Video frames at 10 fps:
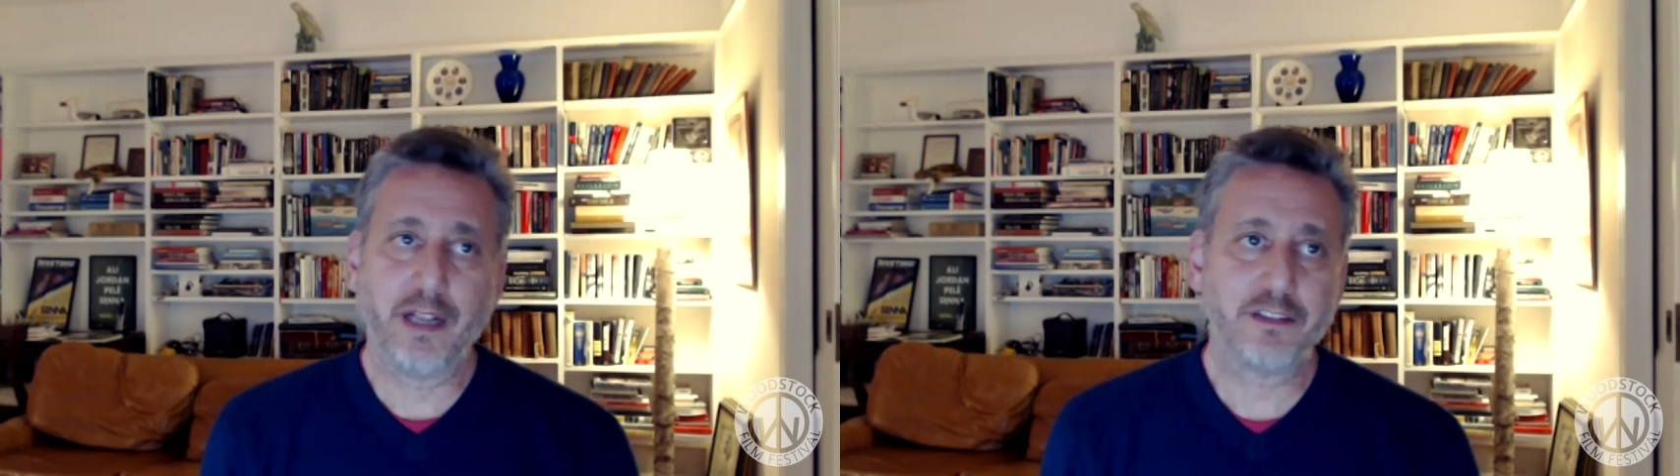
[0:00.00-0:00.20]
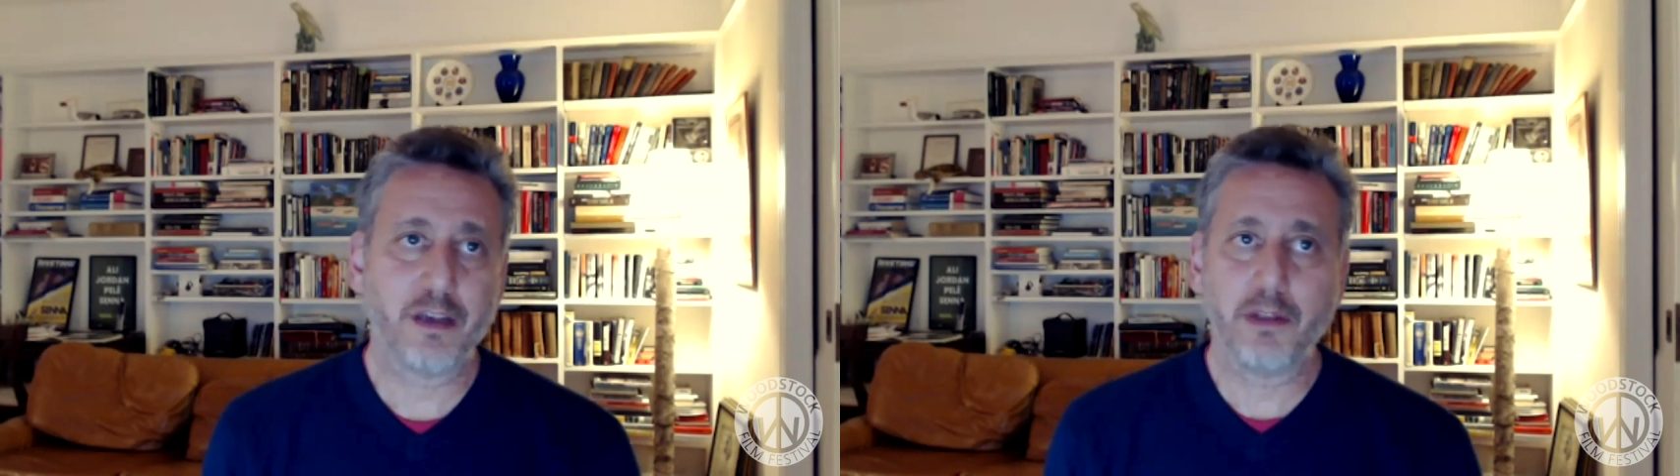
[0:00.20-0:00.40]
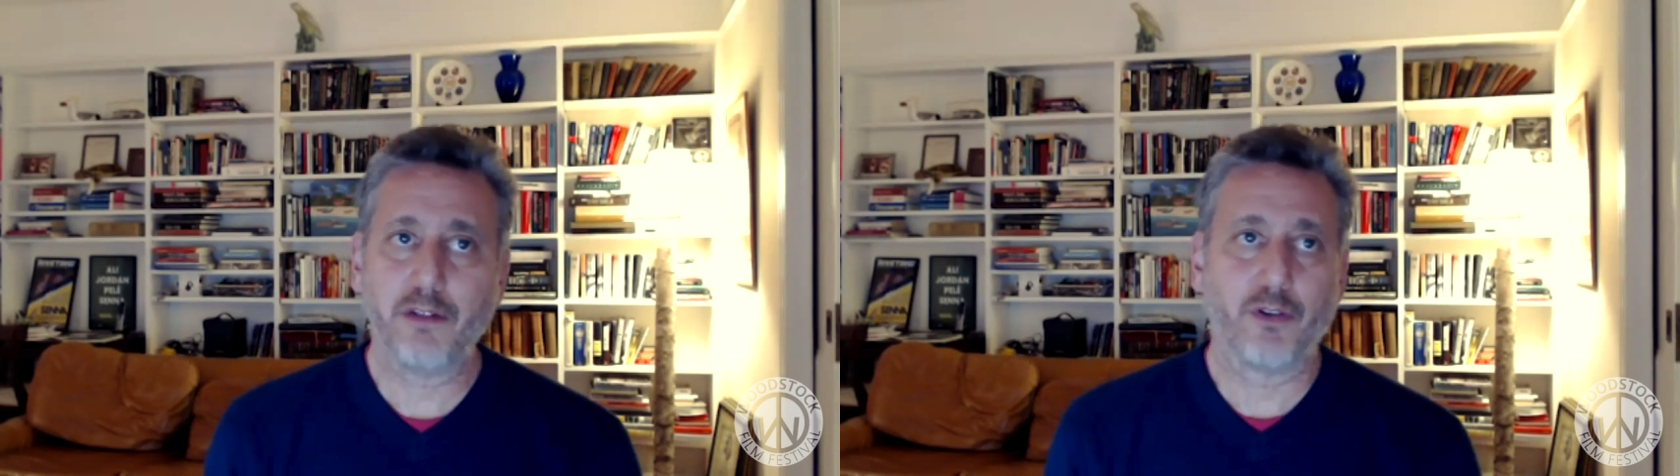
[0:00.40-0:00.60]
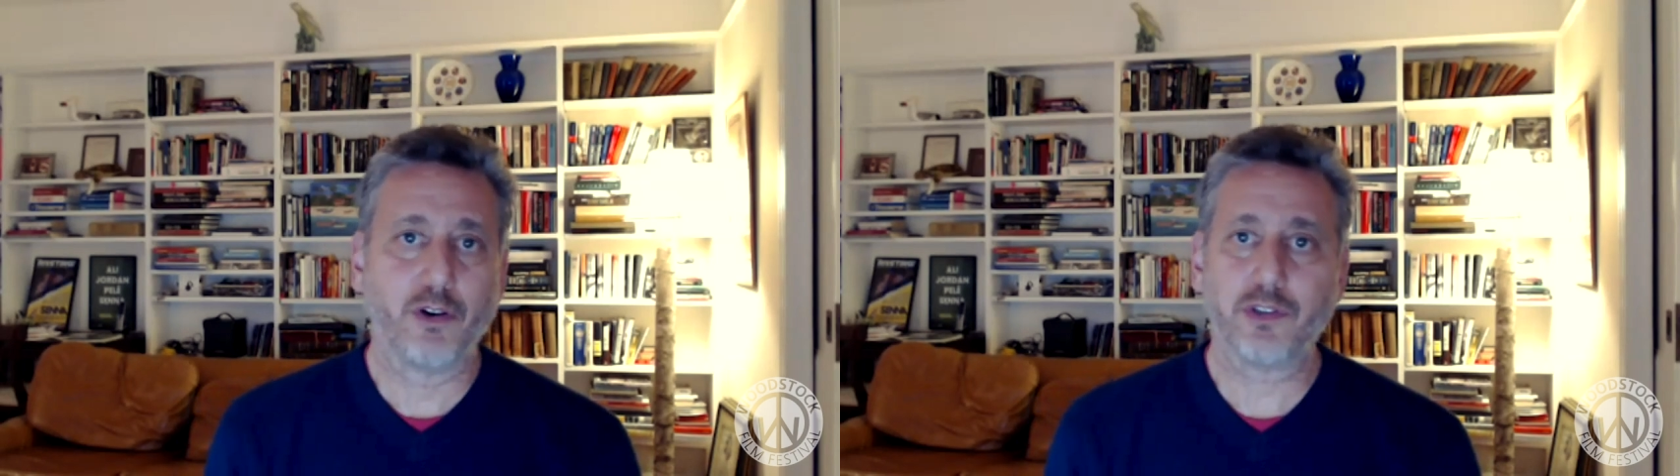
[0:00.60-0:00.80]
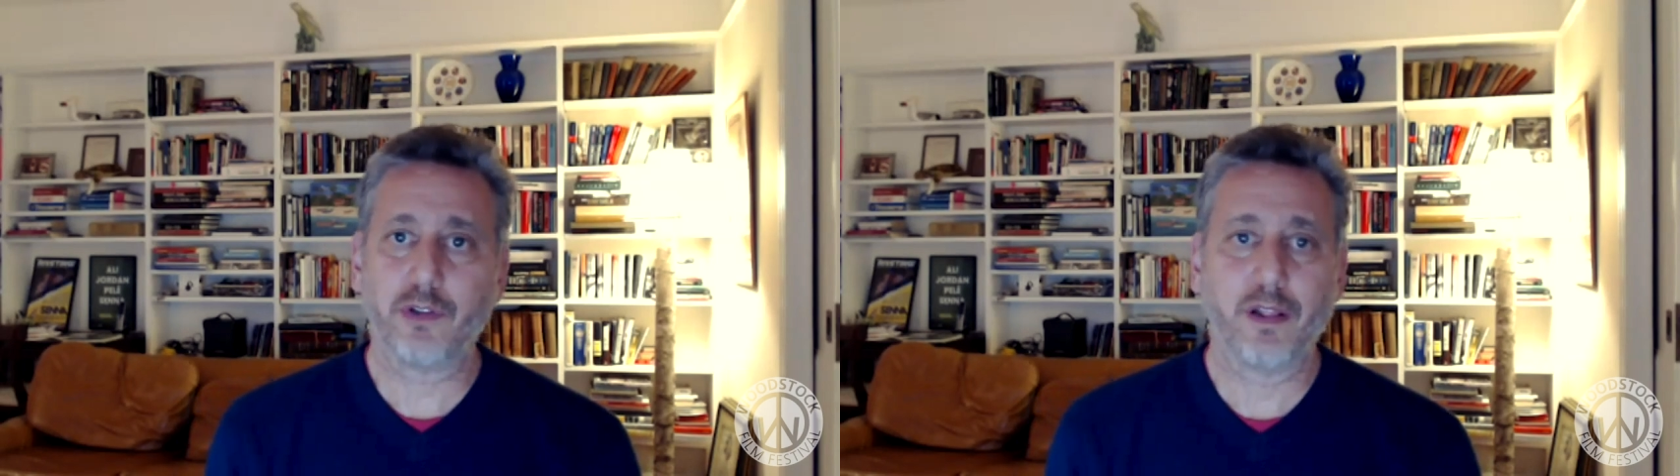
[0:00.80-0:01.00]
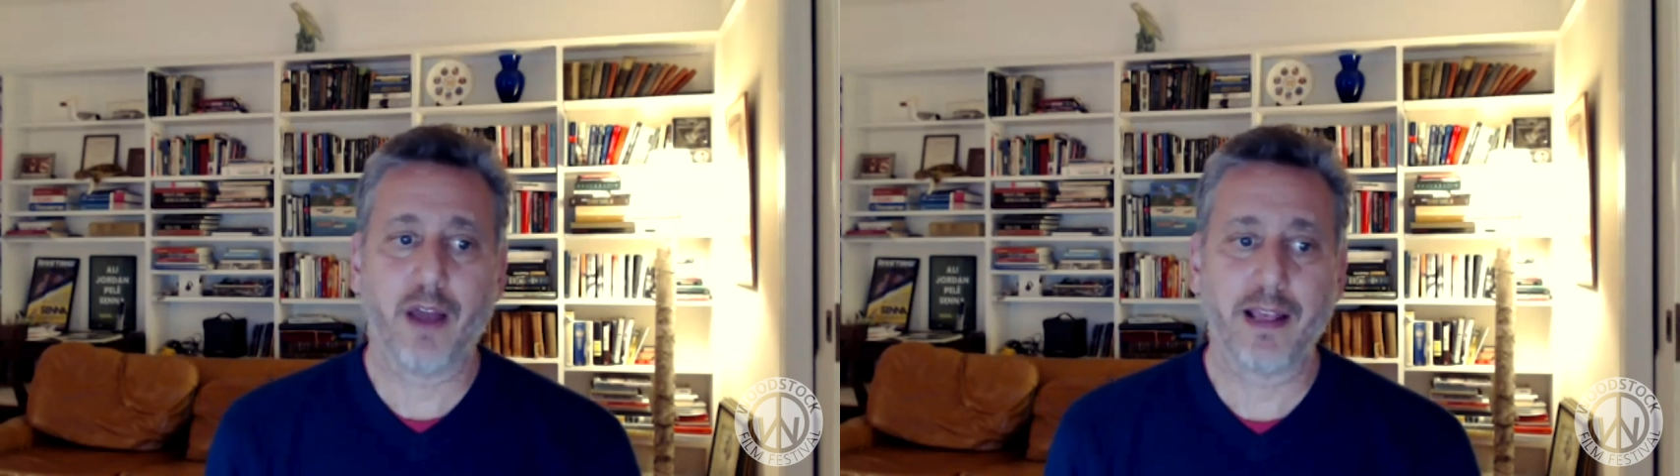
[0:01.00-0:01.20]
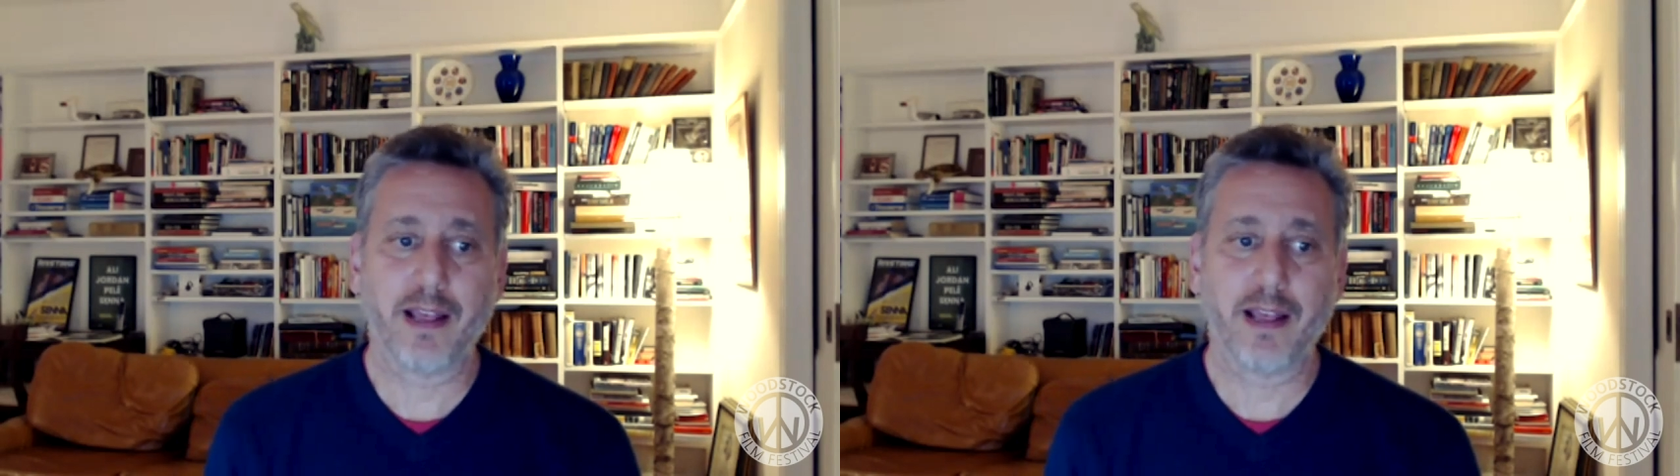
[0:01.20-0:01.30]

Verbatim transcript: something virtually like